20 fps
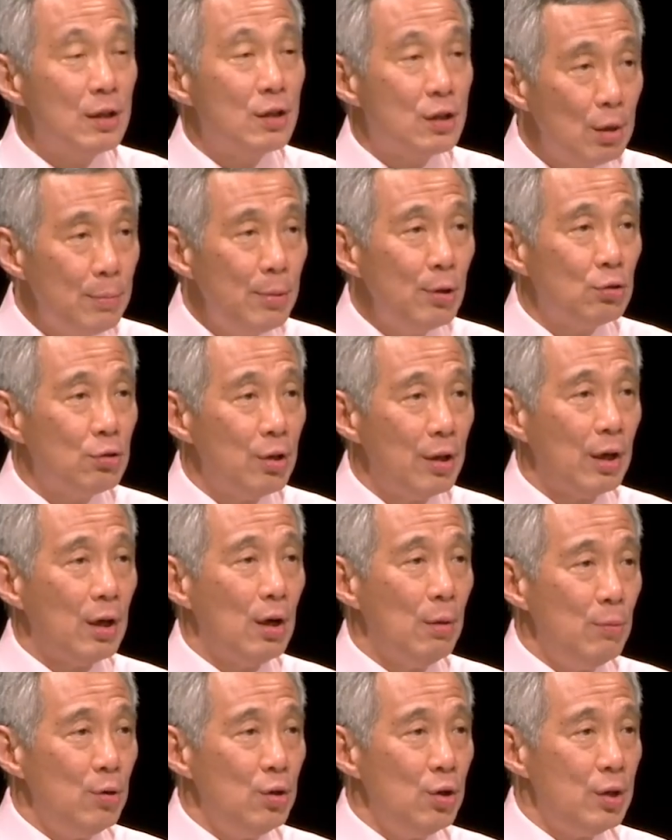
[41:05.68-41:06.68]
contribute to the
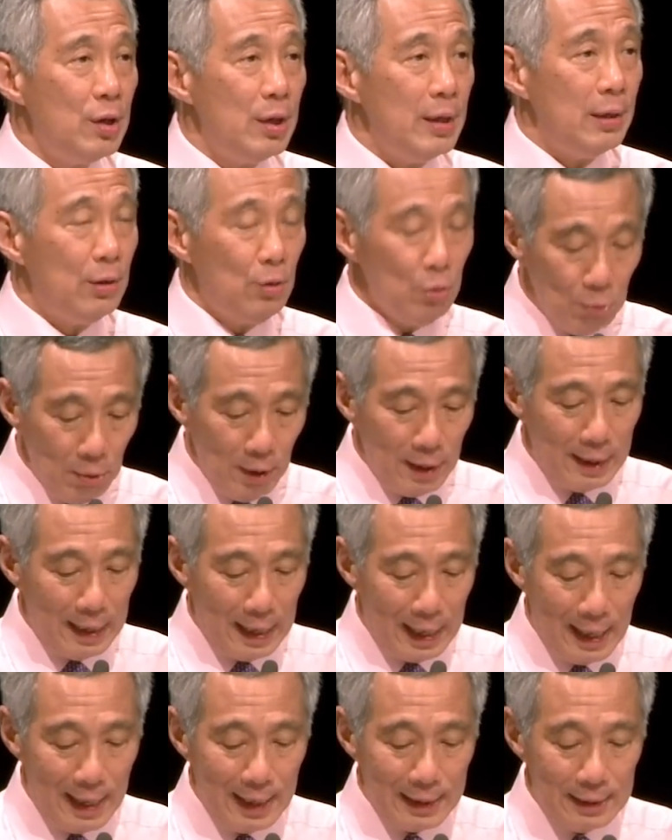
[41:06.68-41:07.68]
community, to work
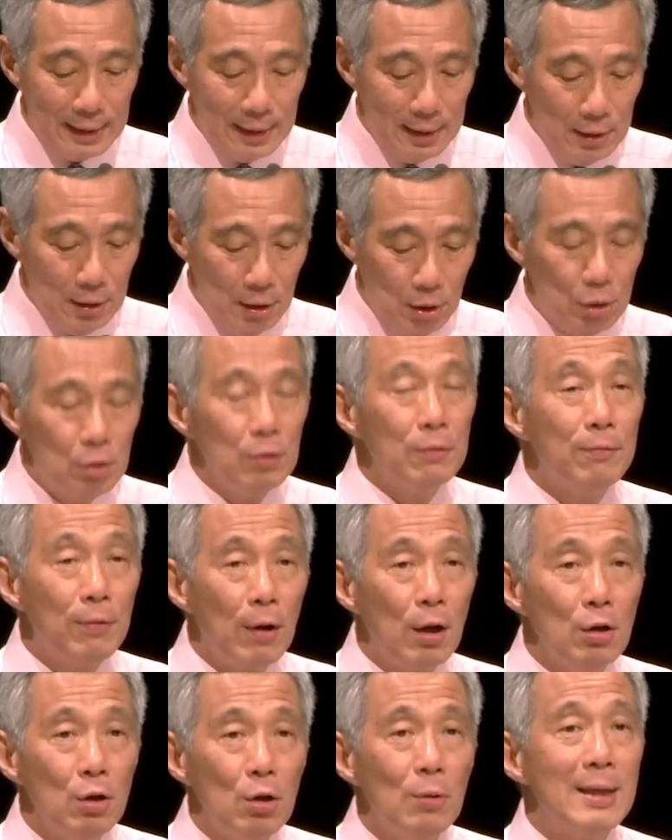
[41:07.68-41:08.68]
hard, to
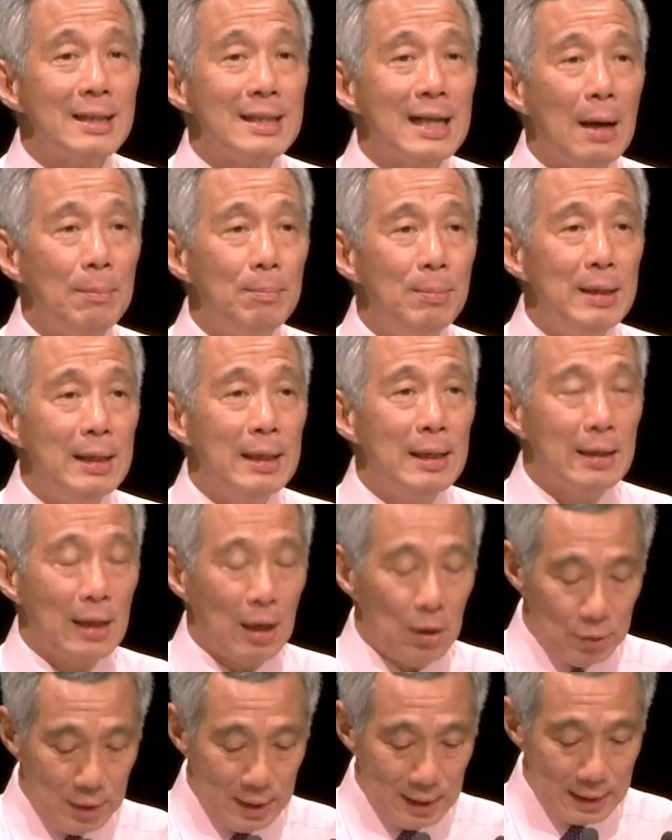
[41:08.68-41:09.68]
follow what's happening
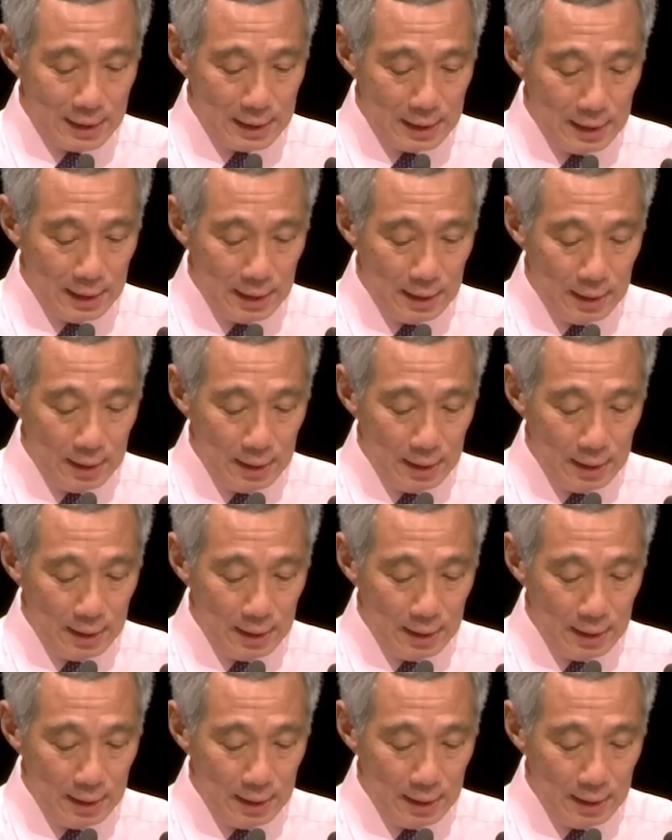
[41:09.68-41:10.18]
around us,